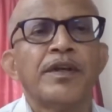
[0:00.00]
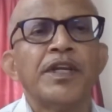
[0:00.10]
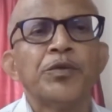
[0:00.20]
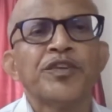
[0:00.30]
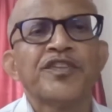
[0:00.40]

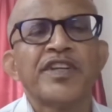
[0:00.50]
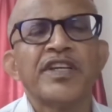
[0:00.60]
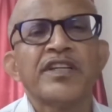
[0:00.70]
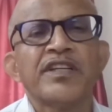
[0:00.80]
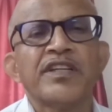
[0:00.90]
It was
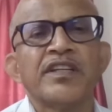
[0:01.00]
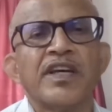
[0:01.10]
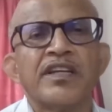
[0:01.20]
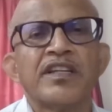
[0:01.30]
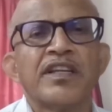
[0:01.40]
created in
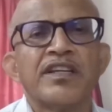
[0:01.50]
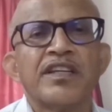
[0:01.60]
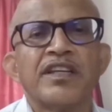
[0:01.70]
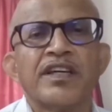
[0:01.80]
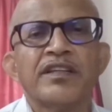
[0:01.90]

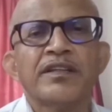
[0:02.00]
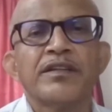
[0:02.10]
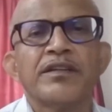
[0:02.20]
1999